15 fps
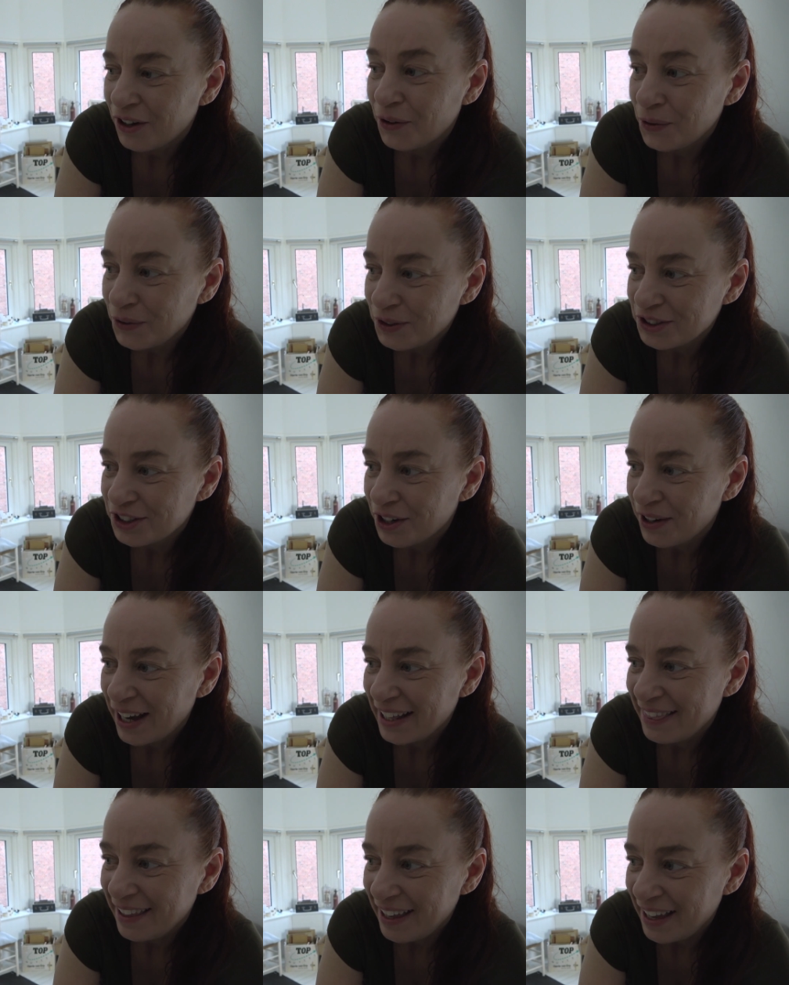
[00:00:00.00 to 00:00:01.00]
Also,
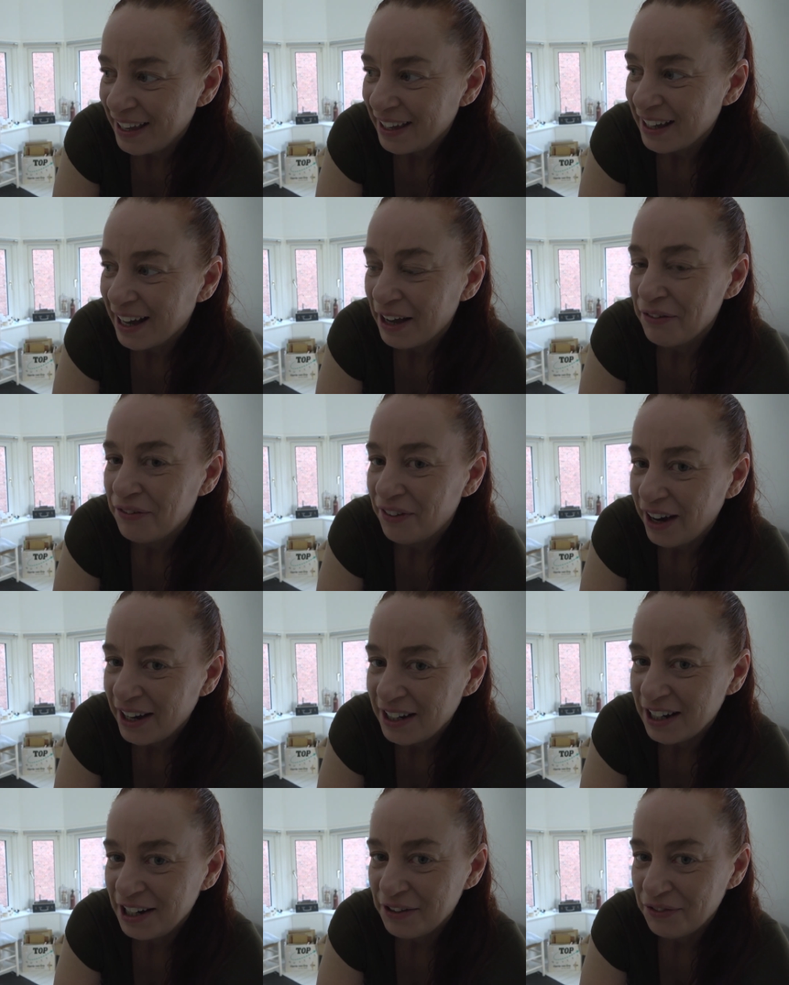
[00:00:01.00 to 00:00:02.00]
I think I
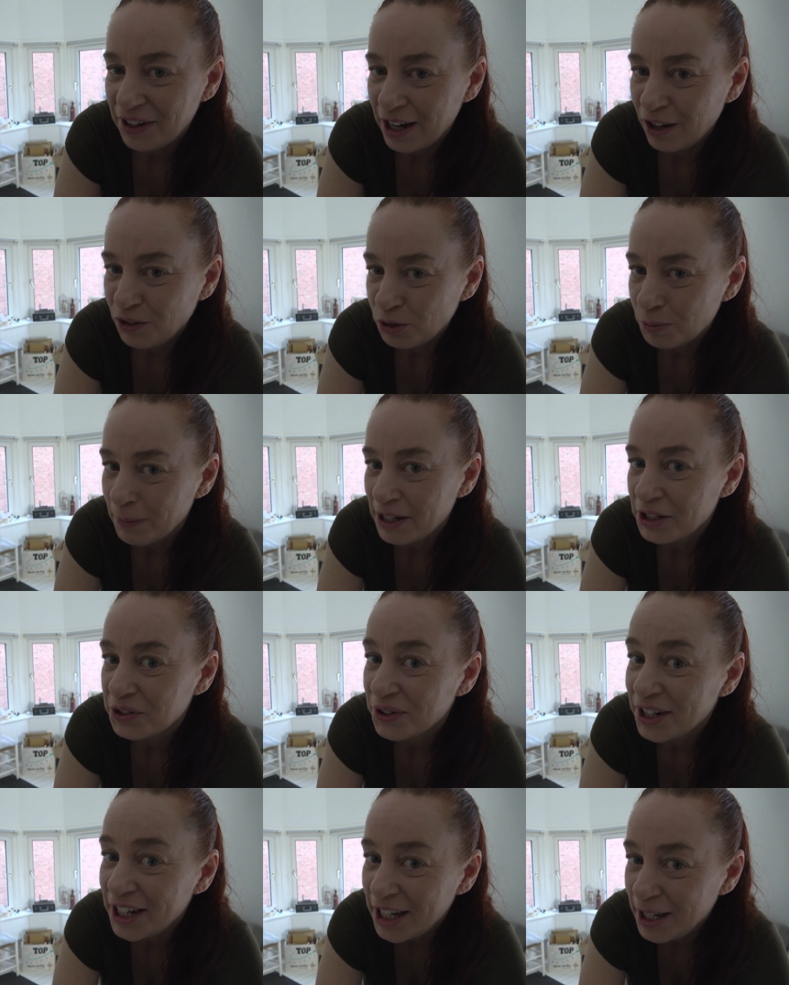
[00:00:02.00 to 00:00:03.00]
finally found my
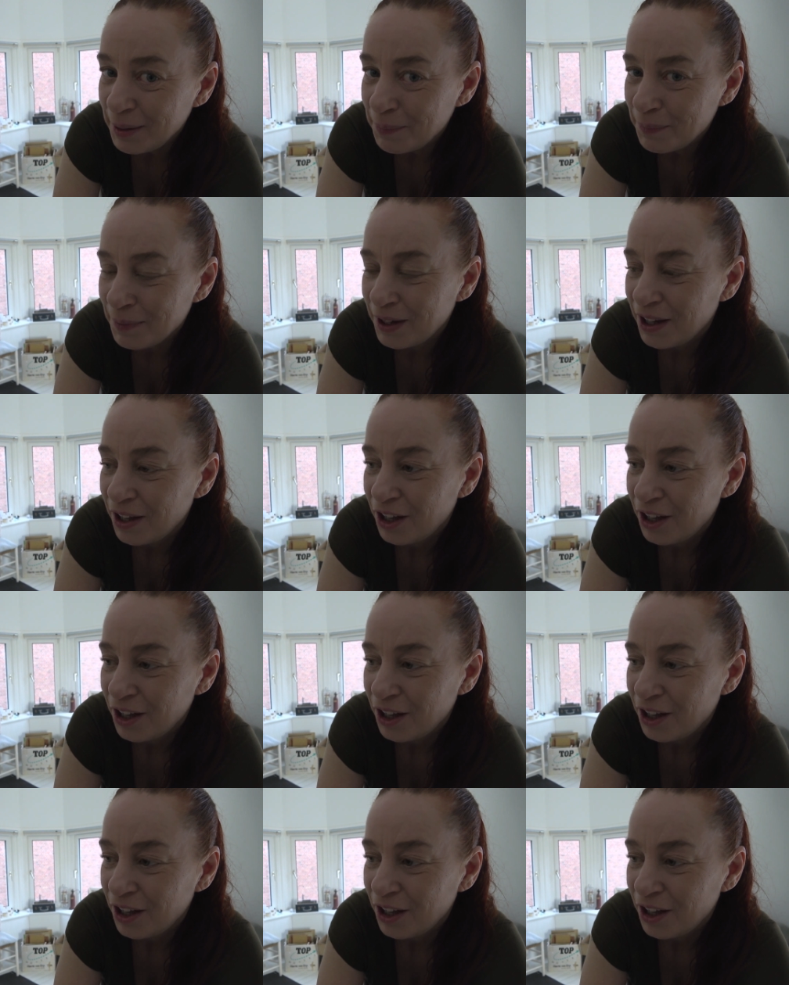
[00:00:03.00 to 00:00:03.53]
dream